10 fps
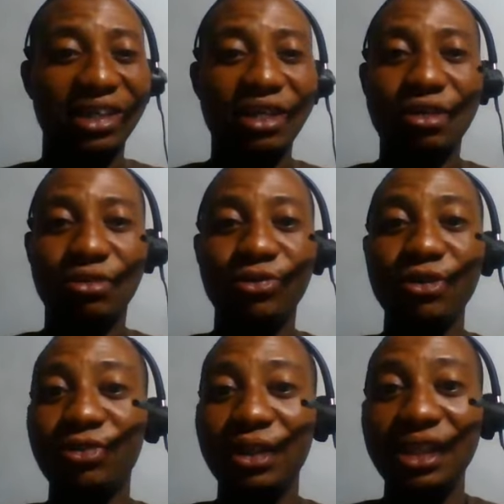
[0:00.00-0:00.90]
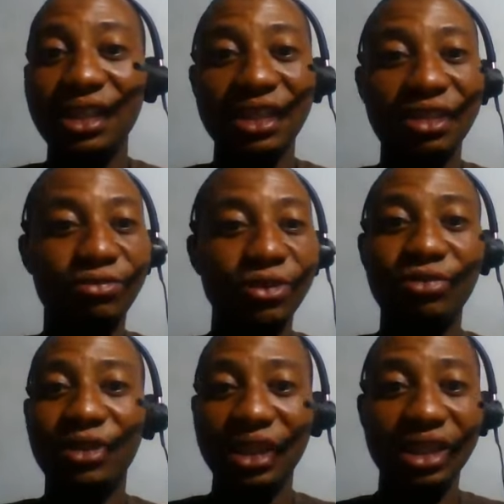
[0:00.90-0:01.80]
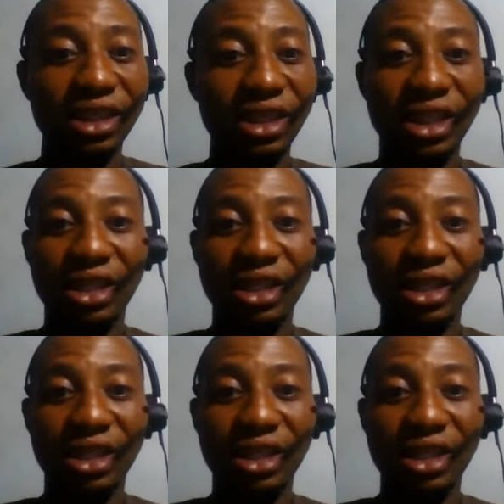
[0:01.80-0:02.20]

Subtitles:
50-50,